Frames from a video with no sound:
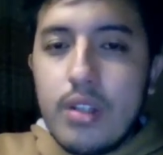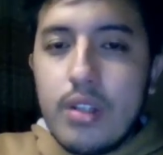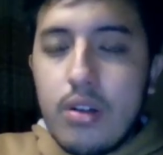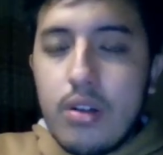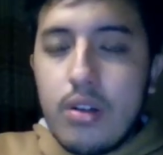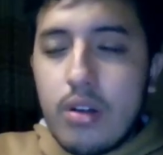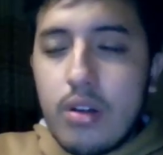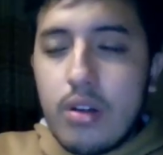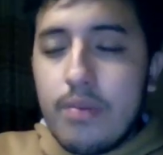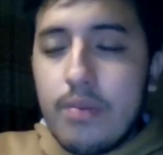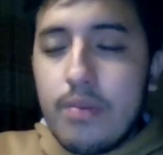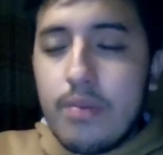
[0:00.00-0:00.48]

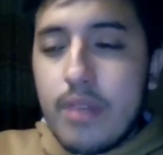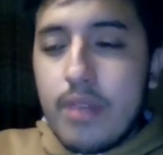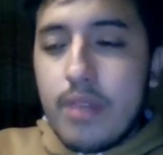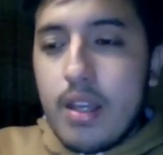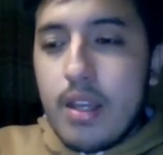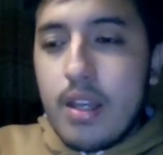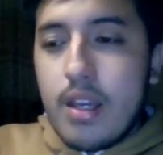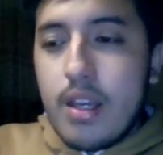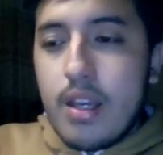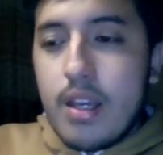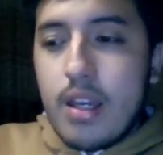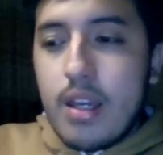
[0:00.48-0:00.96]
Okay,
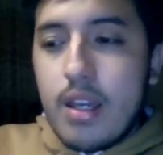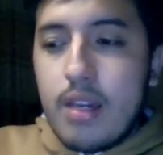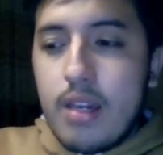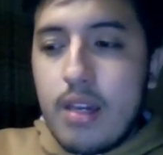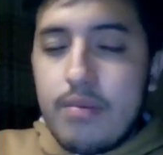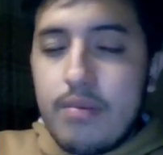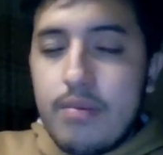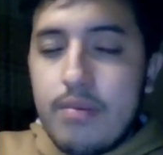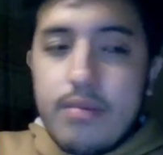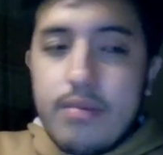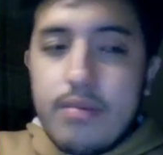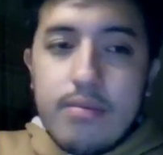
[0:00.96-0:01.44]
uh,
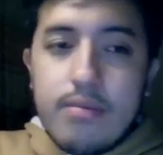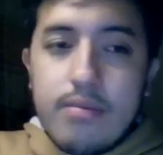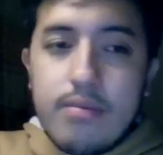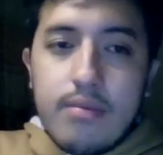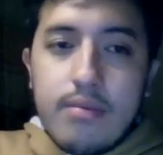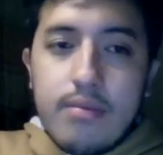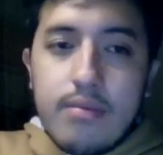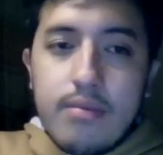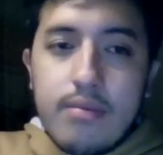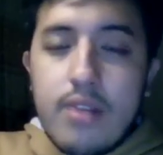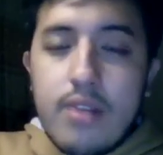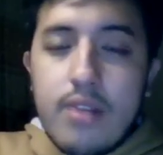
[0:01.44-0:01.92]

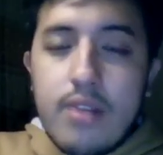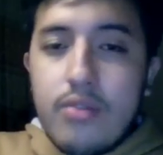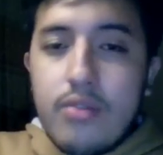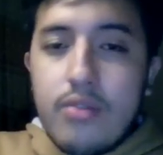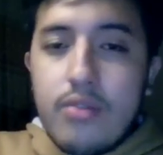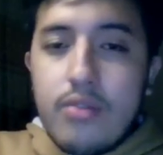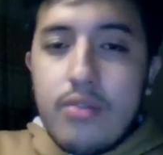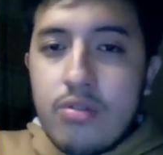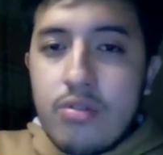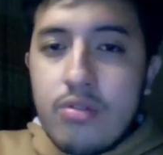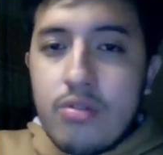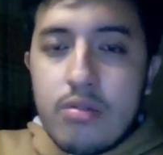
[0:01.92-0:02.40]
their
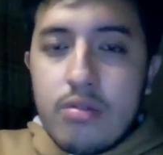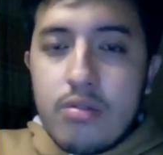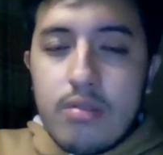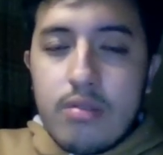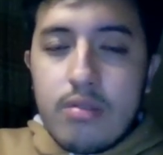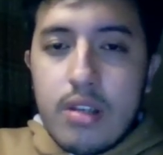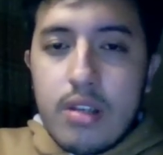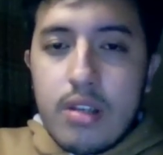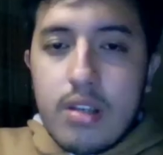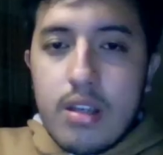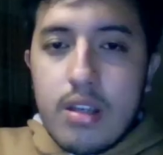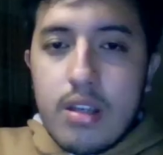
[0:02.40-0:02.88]
function
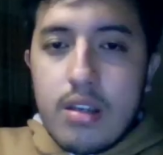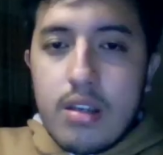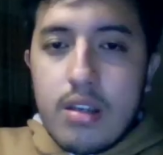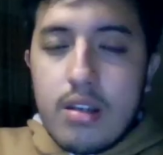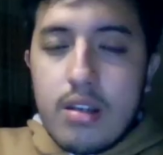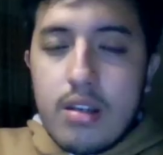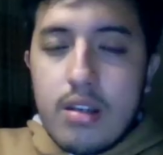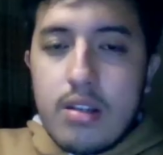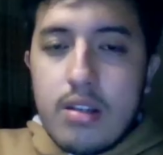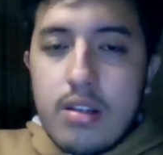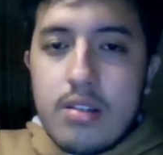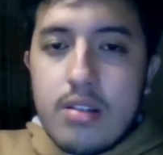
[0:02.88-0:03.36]

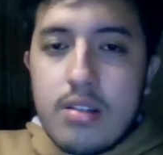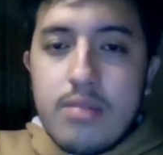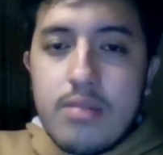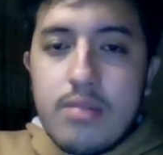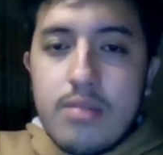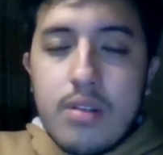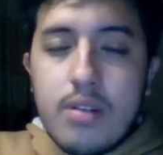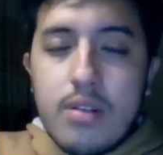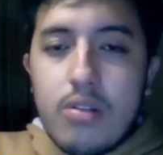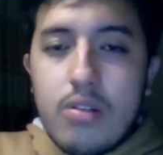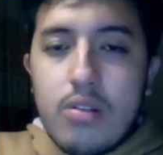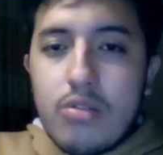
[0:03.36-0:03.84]
it's
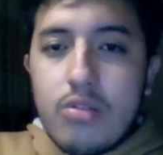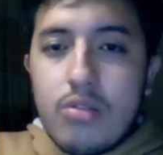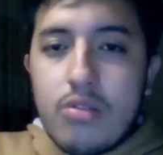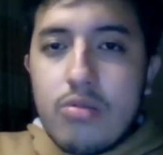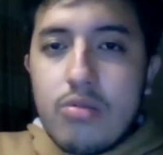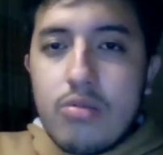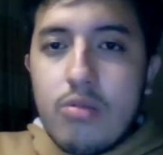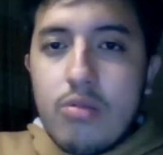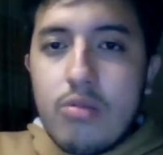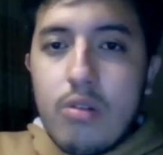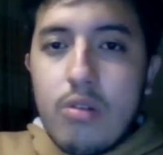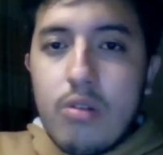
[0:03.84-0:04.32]
because
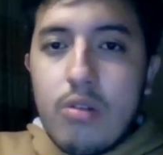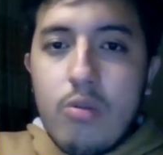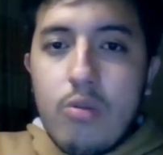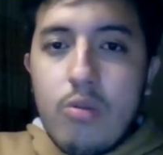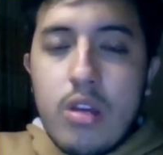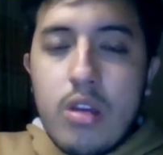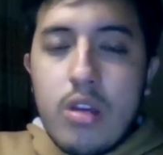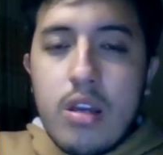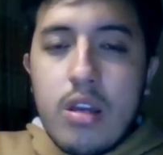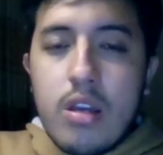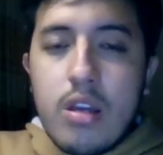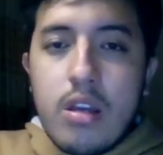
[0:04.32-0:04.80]
when
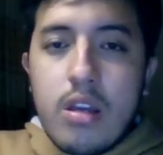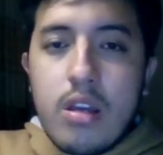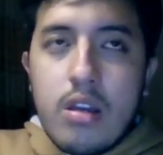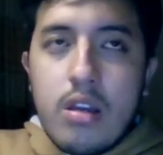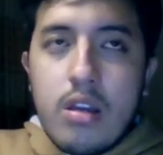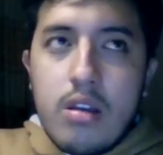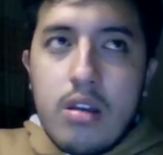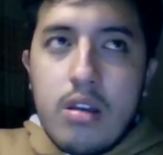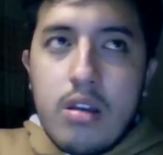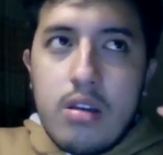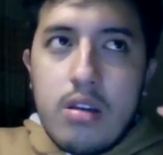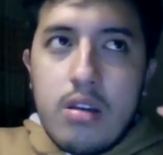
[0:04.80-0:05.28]
we
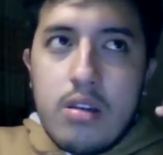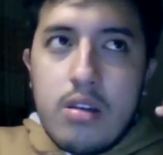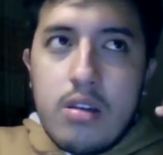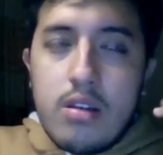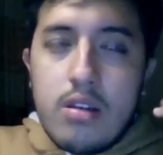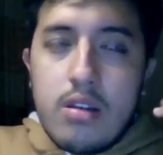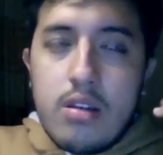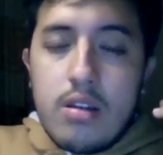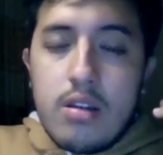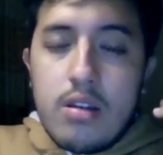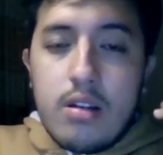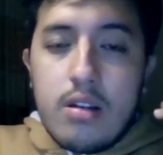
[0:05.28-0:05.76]

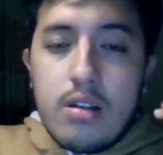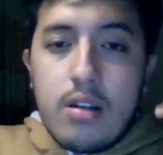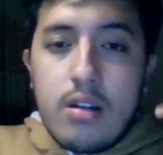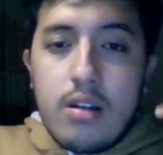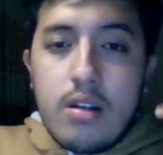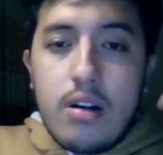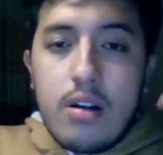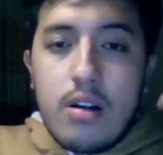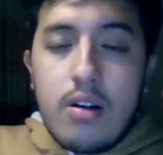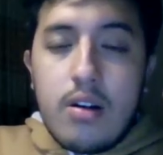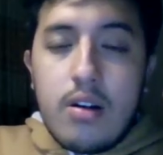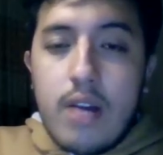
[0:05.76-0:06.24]

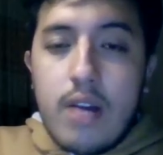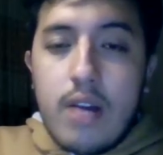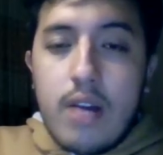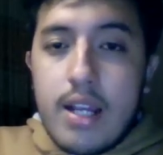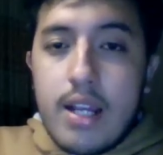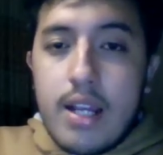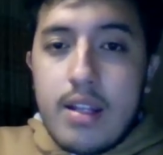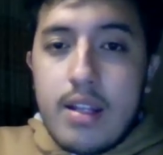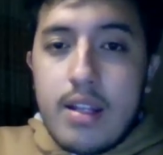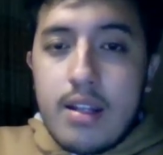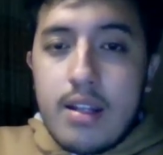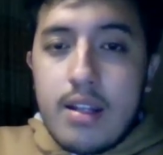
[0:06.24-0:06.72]

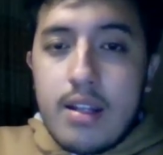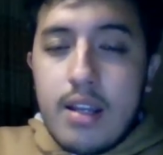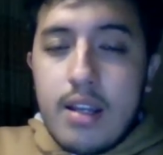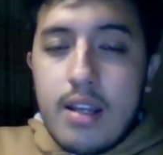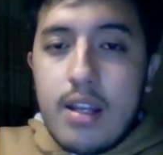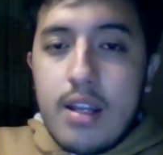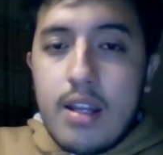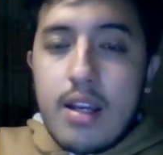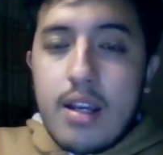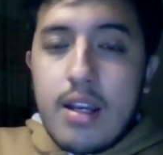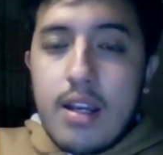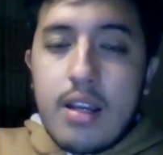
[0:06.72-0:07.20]
write in
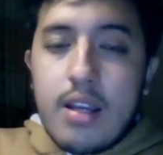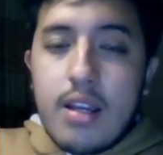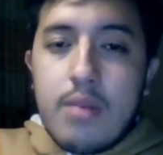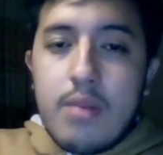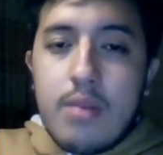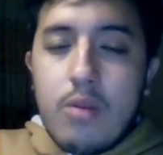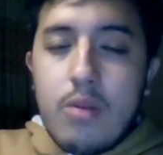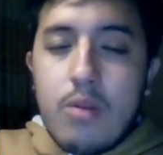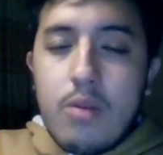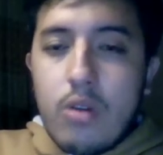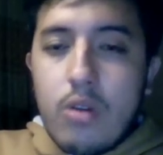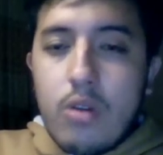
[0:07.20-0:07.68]
any
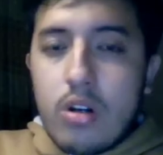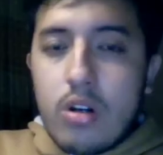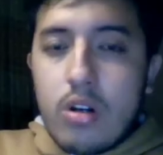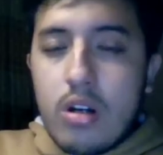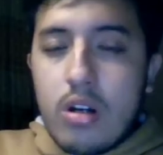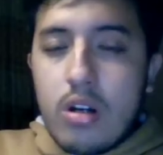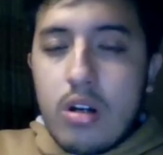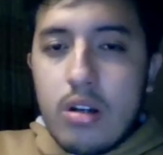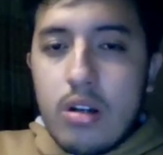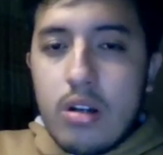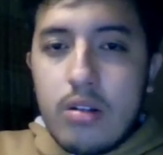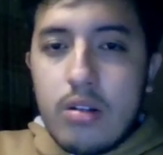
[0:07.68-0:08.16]
academic work,
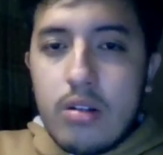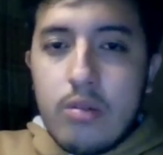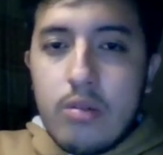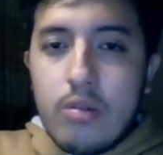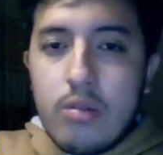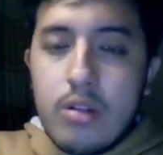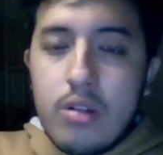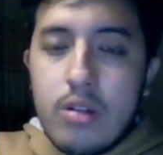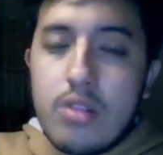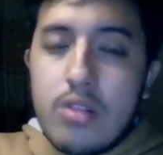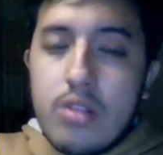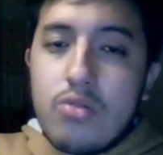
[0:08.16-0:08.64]

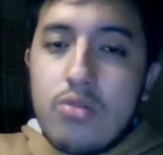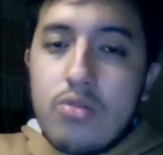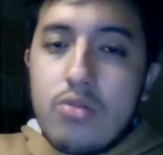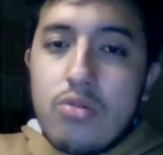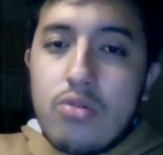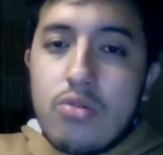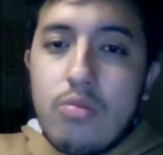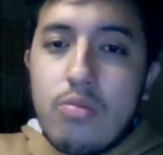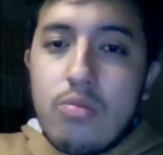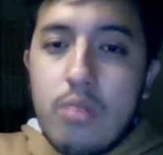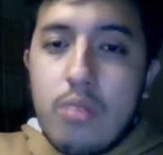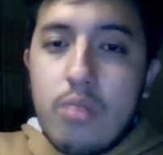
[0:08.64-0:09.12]
we need to
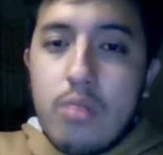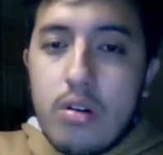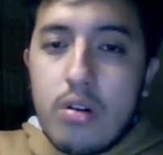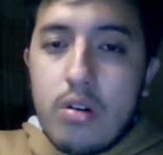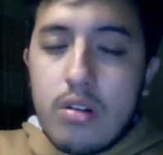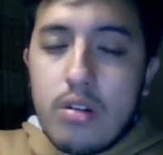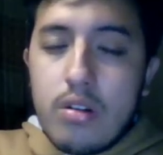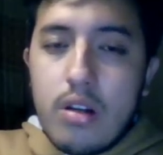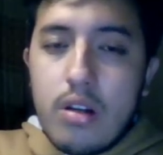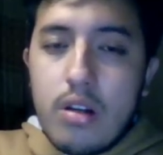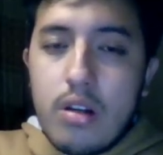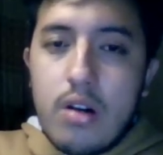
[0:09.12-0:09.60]

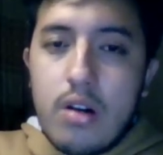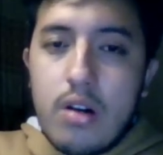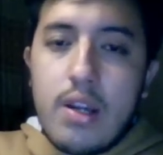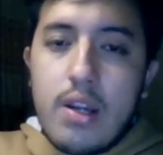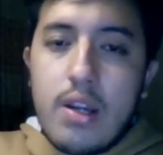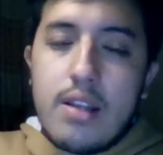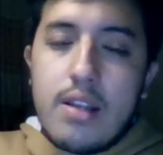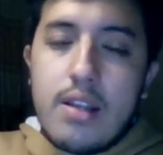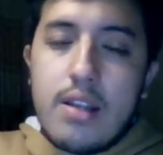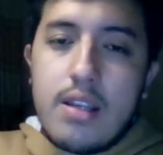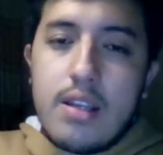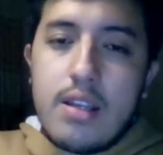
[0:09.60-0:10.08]
support our
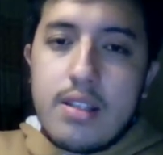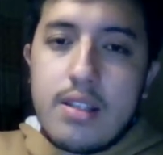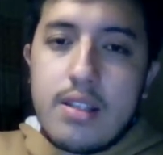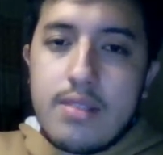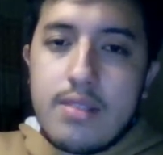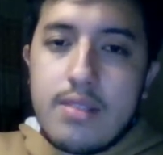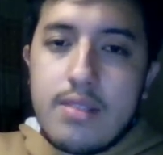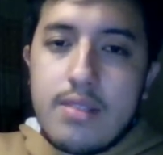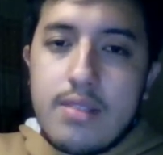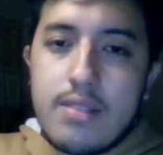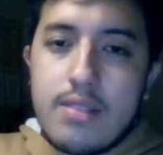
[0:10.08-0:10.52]
ideas